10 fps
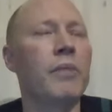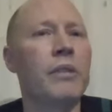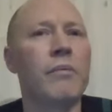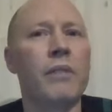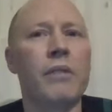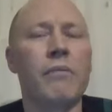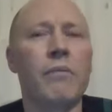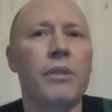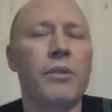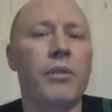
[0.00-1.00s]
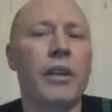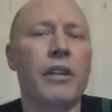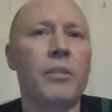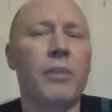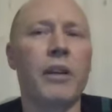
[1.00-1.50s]
We we we saw that
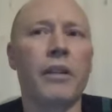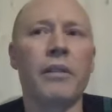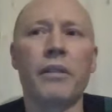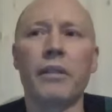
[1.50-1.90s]
in Spain.